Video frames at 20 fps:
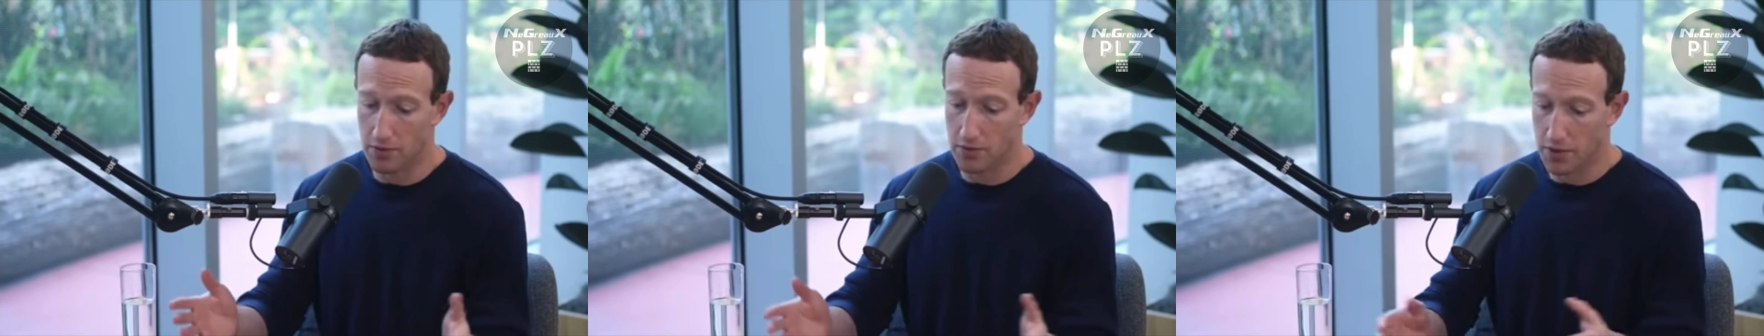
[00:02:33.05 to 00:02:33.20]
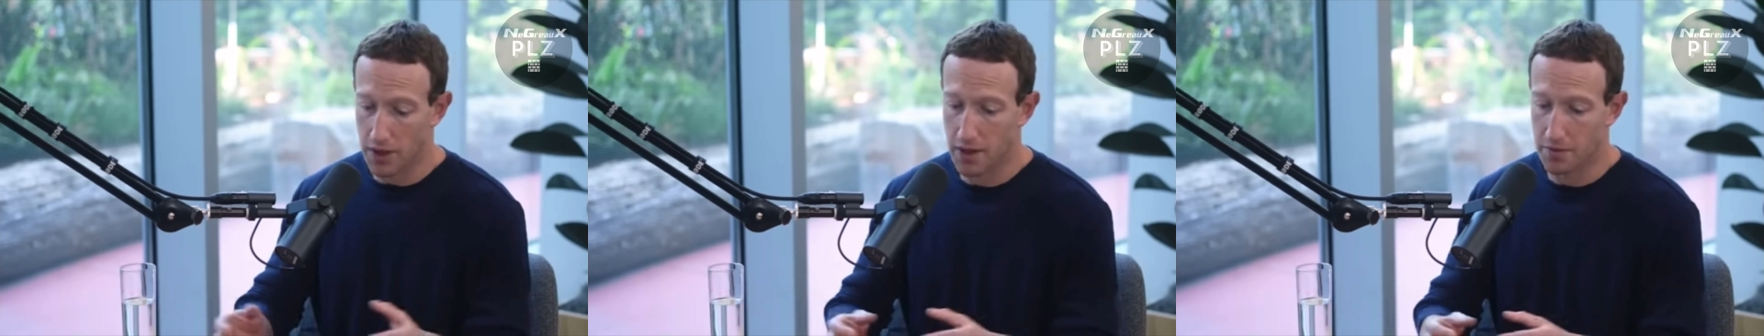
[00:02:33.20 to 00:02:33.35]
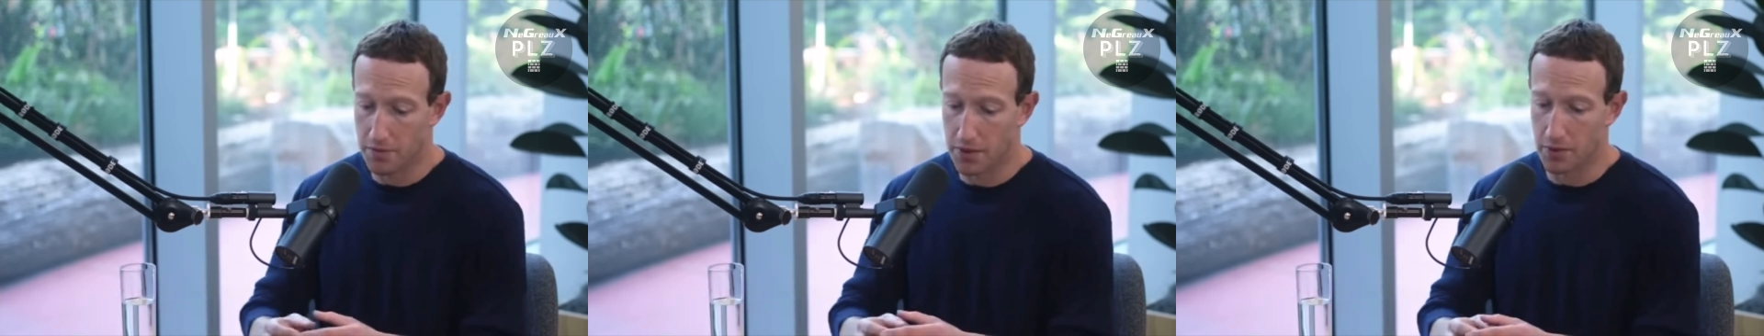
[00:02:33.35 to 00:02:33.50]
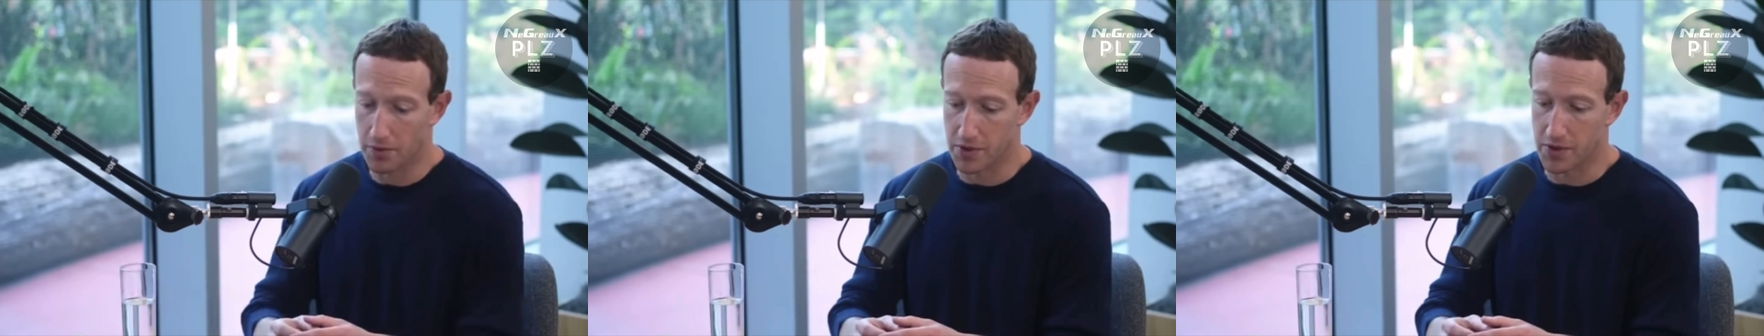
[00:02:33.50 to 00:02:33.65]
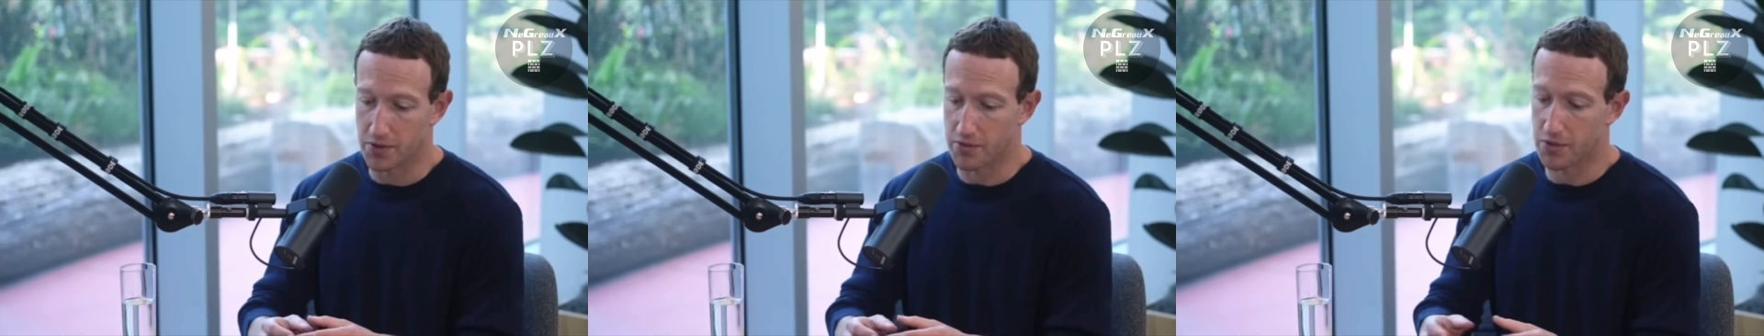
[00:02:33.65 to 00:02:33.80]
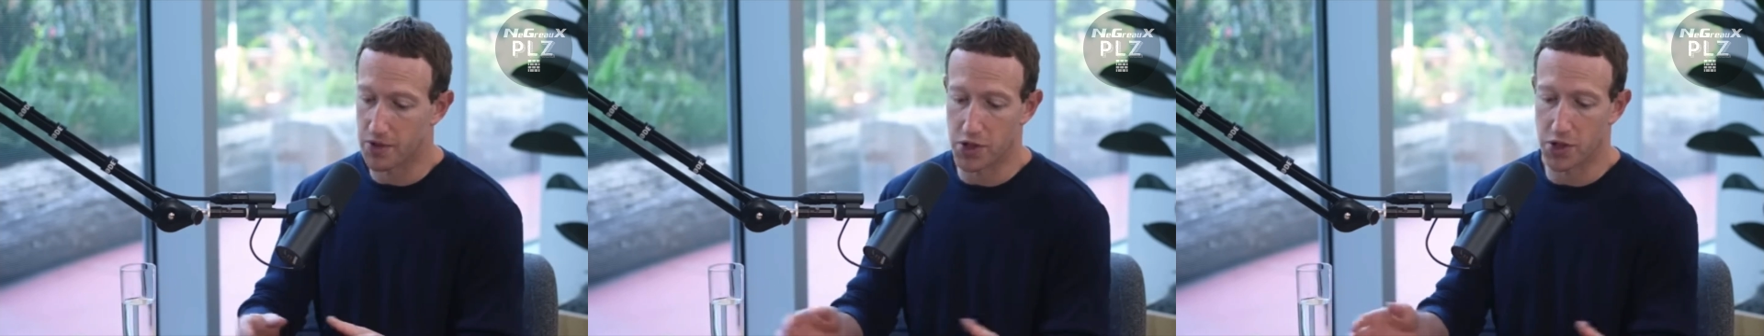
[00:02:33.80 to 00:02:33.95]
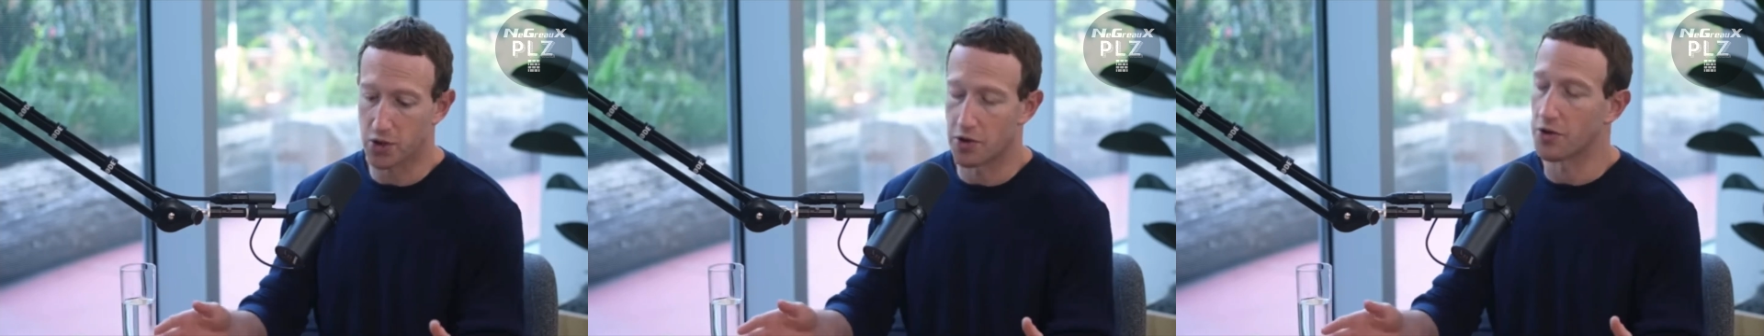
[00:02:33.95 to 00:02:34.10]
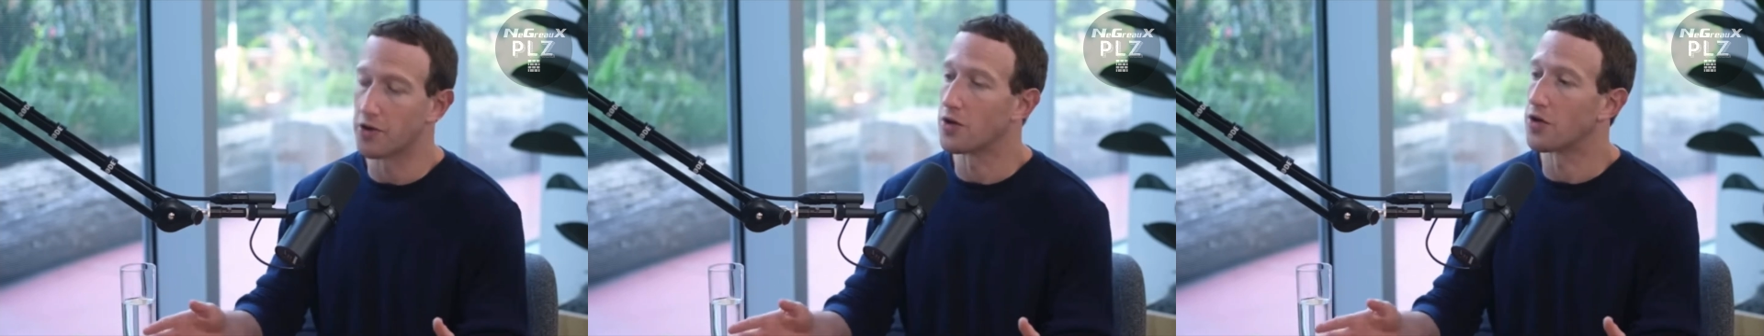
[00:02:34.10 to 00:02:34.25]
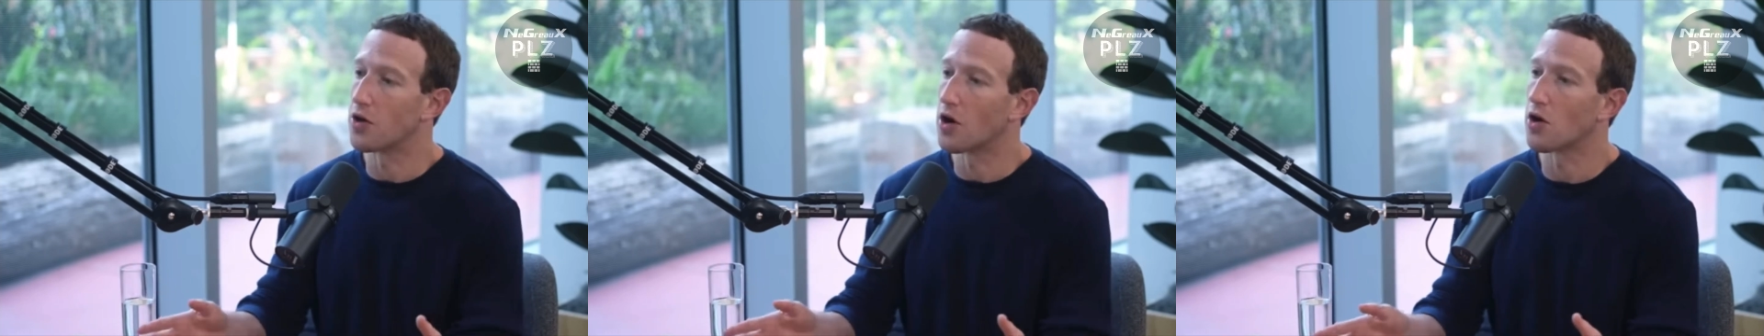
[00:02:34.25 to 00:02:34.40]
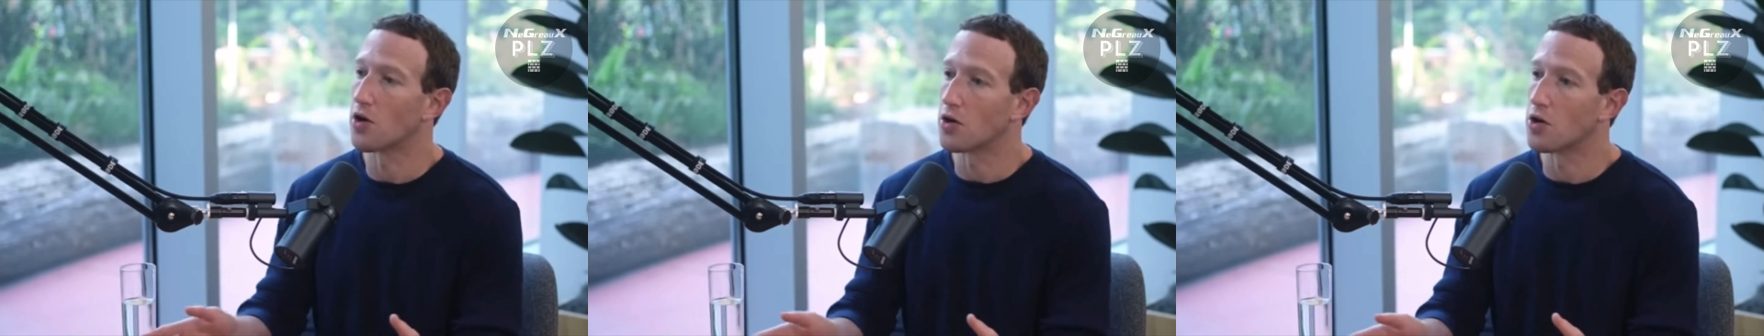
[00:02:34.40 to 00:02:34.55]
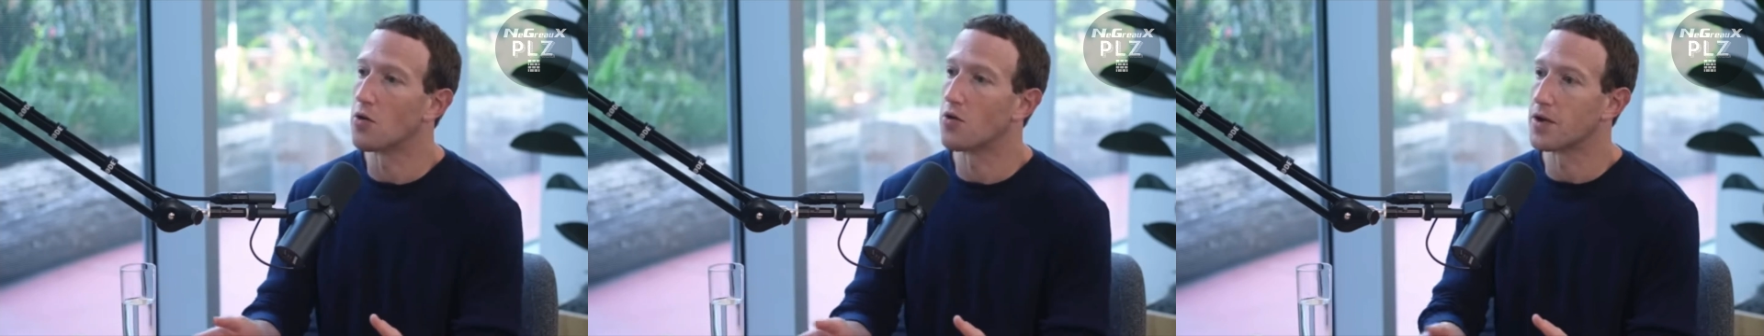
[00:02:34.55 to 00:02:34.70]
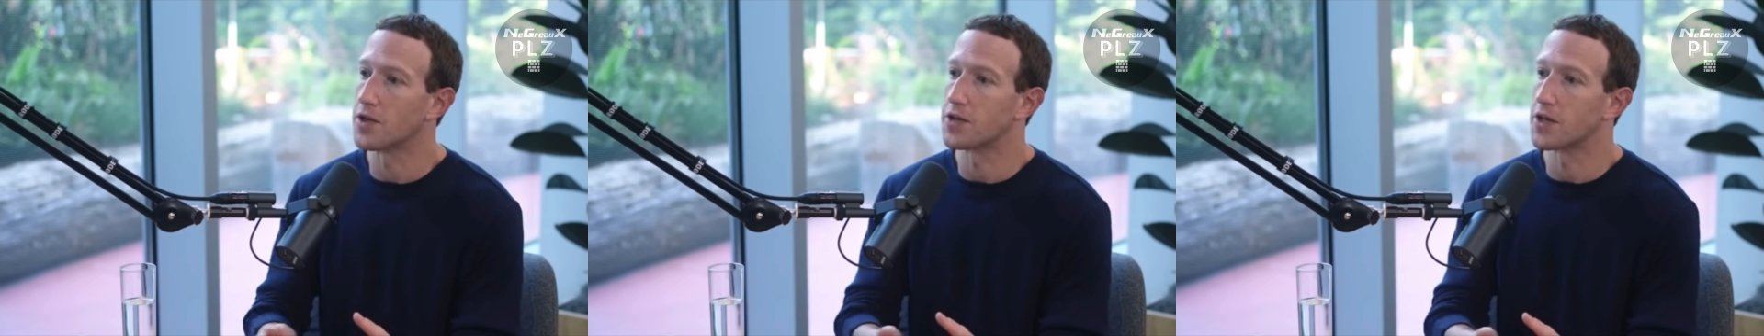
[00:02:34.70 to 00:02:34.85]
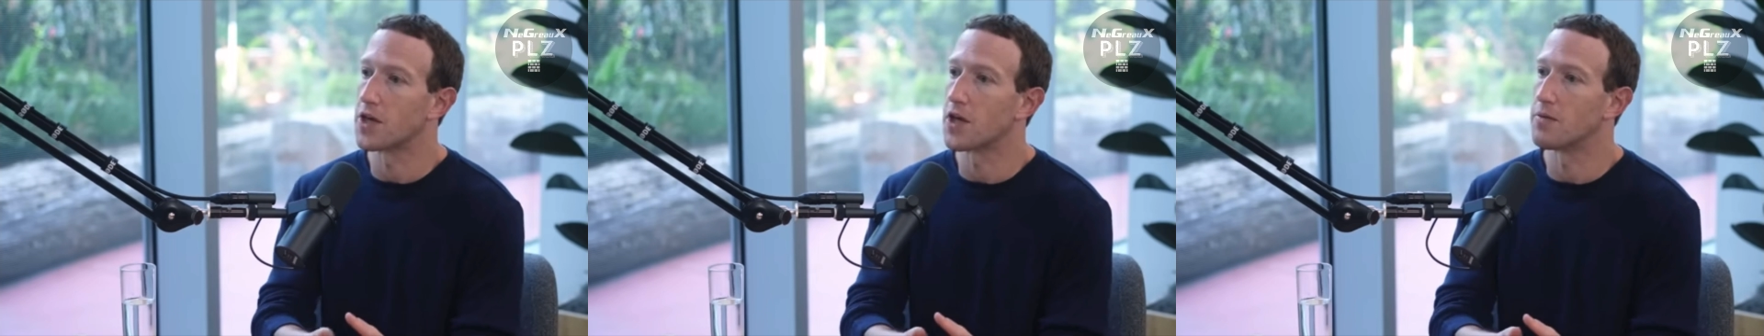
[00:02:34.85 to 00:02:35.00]
can be almost certain are
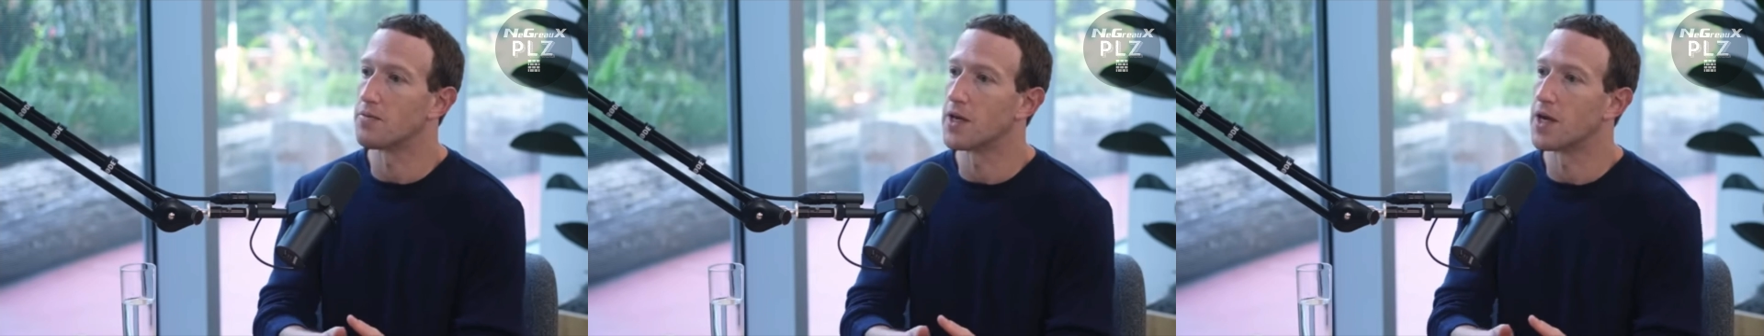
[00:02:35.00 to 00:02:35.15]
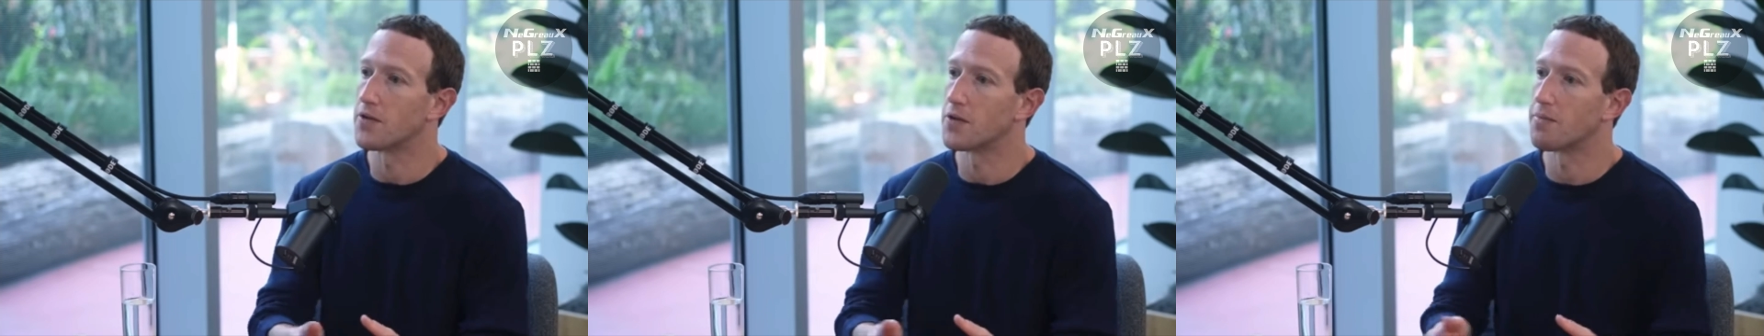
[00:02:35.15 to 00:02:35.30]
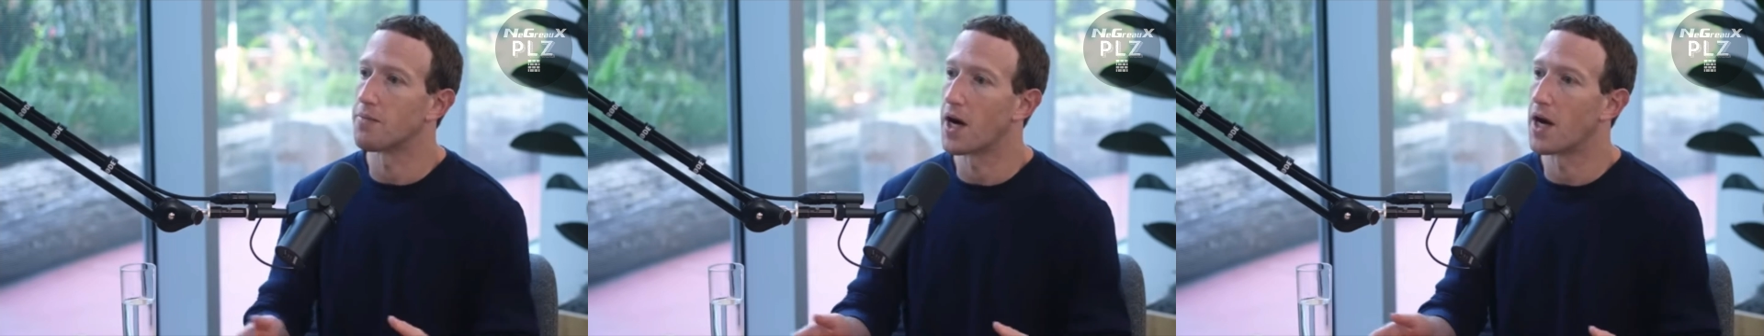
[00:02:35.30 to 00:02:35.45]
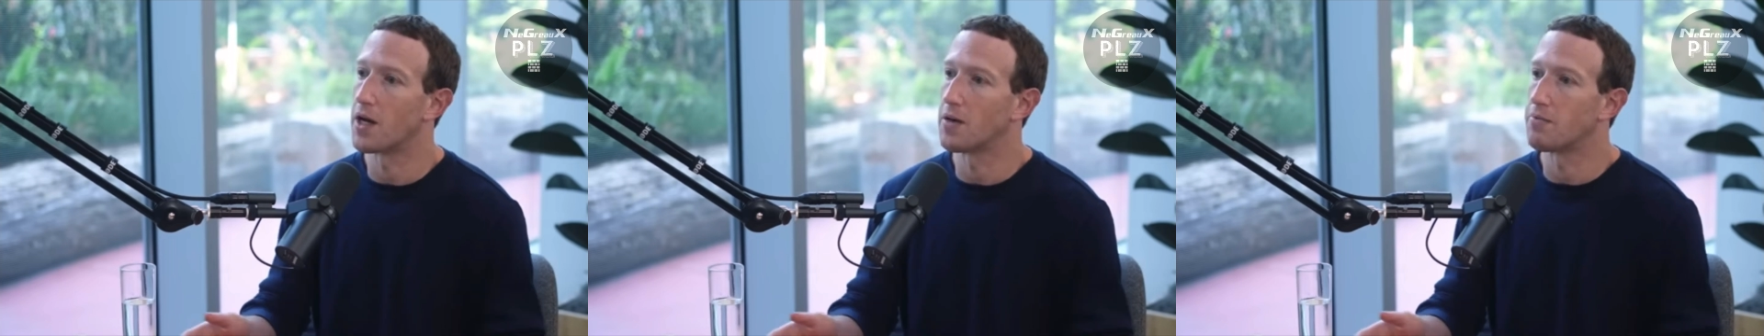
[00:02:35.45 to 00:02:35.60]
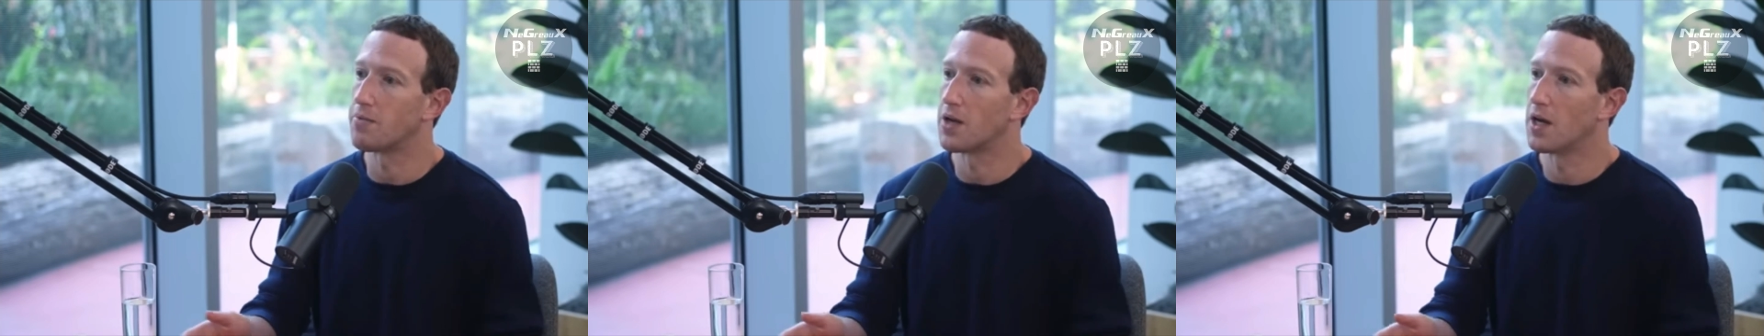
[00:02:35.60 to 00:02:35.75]
going to come down the pipe